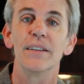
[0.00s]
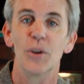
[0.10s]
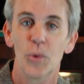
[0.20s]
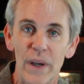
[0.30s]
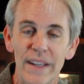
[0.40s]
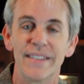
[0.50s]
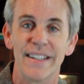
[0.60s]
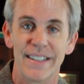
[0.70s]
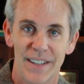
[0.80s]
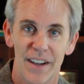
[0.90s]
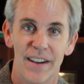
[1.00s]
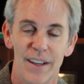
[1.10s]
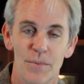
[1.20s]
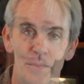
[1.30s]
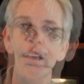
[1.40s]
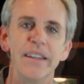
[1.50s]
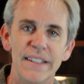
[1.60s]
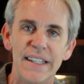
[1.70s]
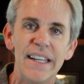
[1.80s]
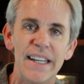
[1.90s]
you're wasting time.
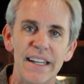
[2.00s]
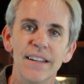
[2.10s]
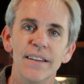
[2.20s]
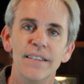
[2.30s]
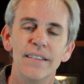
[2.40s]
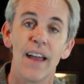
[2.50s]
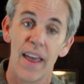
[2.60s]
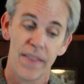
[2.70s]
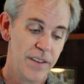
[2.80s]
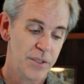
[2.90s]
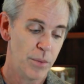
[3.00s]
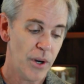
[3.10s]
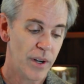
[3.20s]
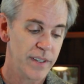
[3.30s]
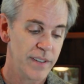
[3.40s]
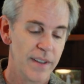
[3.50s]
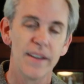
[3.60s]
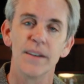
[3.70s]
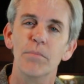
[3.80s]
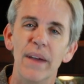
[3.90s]
Dean and this book
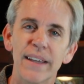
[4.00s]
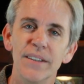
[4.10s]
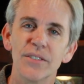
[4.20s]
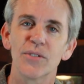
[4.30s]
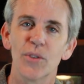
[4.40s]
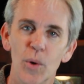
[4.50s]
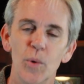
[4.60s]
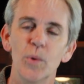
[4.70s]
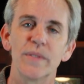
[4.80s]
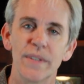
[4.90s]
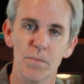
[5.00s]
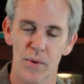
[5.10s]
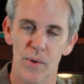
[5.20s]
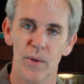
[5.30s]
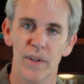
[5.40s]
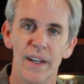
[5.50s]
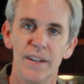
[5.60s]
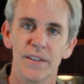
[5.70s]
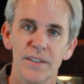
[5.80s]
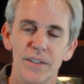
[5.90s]
make it so simple
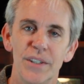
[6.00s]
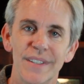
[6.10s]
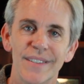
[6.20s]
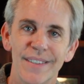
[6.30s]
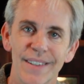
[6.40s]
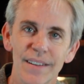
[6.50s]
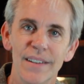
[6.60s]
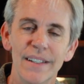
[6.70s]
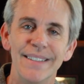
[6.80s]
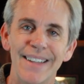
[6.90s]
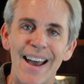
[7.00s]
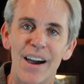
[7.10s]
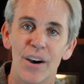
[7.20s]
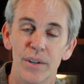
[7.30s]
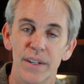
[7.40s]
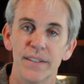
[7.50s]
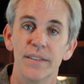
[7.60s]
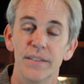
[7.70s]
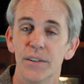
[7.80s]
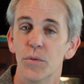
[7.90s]
to distill it down and
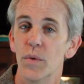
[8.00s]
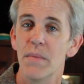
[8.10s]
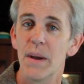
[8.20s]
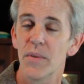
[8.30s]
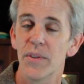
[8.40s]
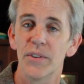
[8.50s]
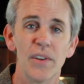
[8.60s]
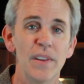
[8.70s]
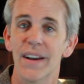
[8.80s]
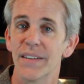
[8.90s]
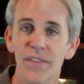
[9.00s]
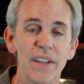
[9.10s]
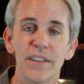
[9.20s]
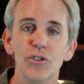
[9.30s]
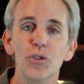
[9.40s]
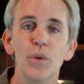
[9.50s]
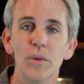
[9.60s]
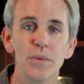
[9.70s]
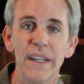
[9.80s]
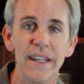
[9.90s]
to remember there's a lot of things you
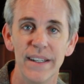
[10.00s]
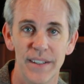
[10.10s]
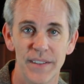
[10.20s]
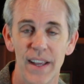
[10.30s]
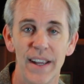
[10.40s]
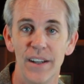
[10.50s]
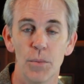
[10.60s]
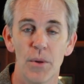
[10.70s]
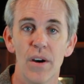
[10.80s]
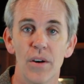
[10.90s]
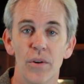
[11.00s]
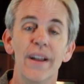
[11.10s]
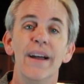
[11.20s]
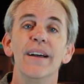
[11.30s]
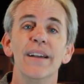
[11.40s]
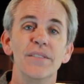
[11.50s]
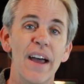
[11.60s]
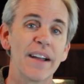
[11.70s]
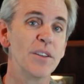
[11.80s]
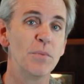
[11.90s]
don't need to say to your borrower. In
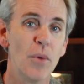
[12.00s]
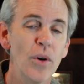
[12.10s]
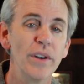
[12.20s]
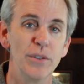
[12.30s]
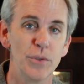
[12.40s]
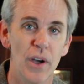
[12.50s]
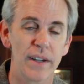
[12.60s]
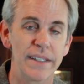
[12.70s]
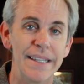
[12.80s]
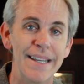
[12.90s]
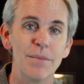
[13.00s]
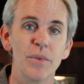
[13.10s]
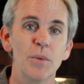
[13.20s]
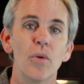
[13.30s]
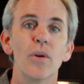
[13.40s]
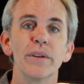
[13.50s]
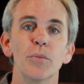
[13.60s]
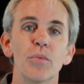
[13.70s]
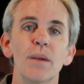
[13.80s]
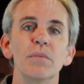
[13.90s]
fact, the more you talk to them, the more you're
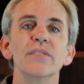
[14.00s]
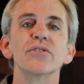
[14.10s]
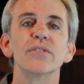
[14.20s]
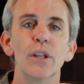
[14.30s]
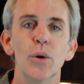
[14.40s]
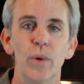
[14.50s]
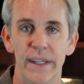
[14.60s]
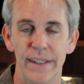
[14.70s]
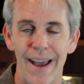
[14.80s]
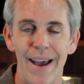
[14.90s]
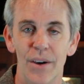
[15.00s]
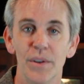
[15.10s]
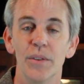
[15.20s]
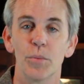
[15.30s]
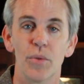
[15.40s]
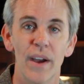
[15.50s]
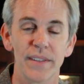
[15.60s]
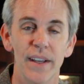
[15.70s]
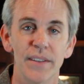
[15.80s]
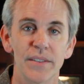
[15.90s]
probably slowing down the
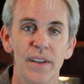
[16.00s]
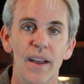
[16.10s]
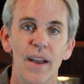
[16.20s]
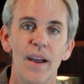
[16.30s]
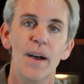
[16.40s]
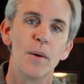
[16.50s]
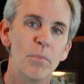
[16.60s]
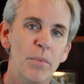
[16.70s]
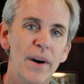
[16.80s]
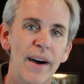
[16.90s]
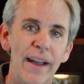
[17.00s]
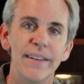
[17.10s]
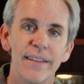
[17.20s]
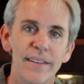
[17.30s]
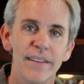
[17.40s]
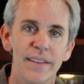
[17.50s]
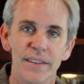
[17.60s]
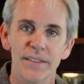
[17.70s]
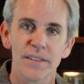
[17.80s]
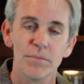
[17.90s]
process. But
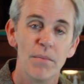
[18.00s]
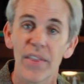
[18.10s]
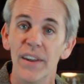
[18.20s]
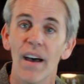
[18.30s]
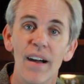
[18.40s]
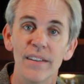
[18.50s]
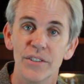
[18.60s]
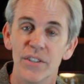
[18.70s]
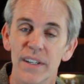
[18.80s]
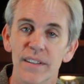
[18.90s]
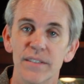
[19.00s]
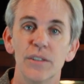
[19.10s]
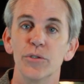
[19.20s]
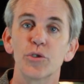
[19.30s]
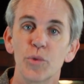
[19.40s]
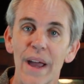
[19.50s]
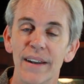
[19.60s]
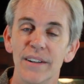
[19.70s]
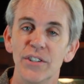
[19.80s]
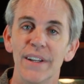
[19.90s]
this methodology, this little
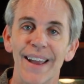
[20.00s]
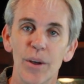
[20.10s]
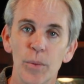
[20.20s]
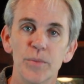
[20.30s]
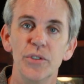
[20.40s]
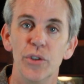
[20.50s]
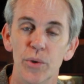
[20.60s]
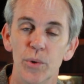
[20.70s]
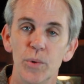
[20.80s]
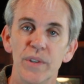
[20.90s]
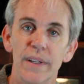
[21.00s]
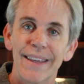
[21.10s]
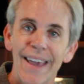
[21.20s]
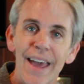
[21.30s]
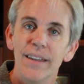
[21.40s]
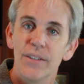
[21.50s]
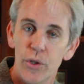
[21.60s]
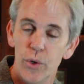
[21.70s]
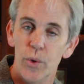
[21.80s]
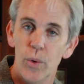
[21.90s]
strategy, helps you to get
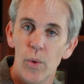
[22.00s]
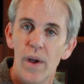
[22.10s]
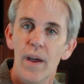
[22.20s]
to